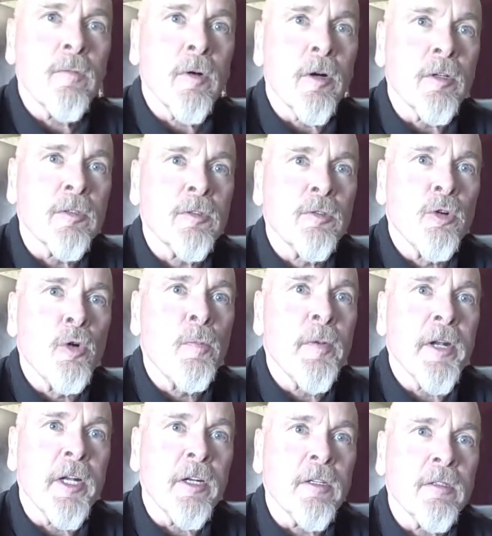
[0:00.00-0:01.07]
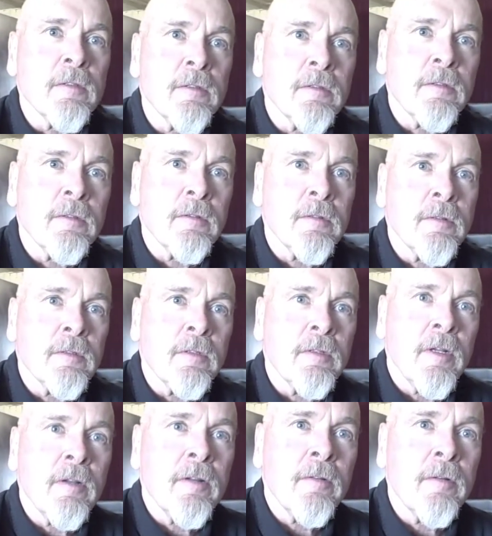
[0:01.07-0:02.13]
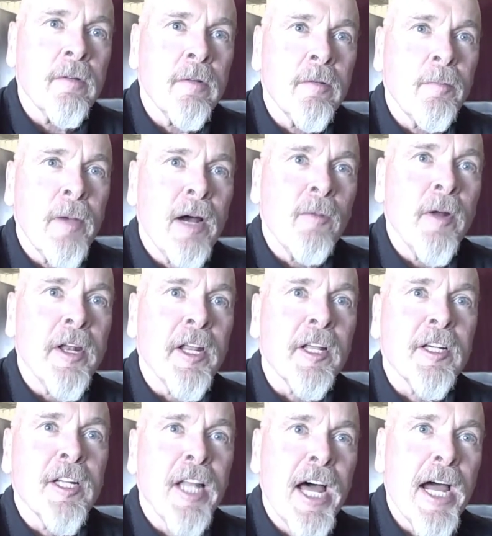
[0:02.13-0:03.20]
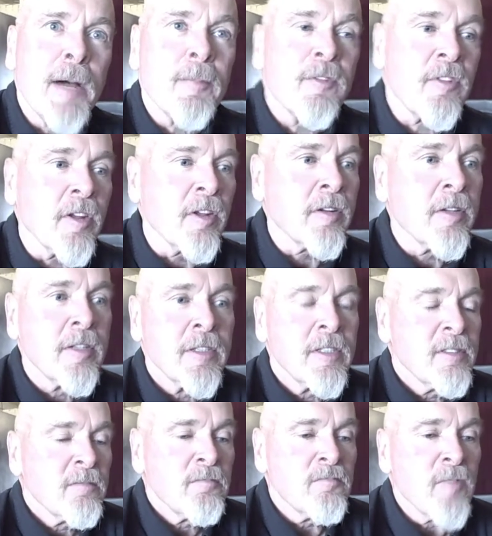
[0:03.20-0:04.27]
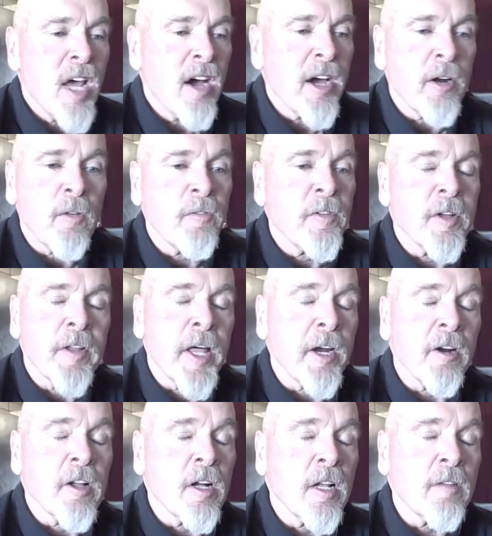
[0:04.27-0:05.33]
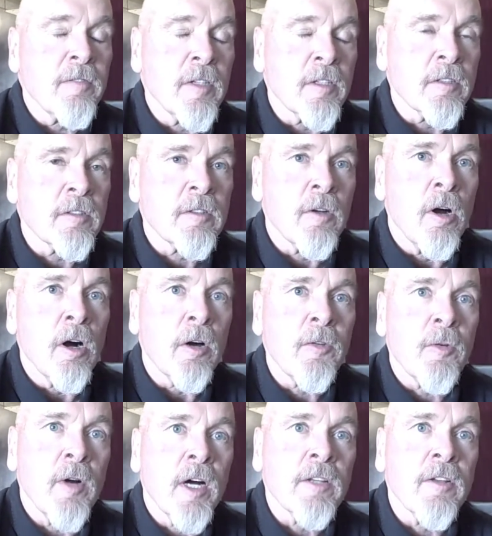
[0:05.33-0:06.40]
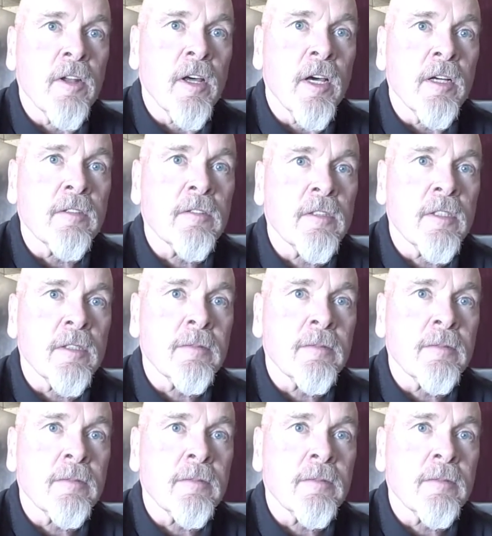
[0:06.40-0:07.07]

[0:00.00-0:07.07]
we're drooping and about ready to collapse, and now I don't feel that at all. I feel strong throughout the day. So.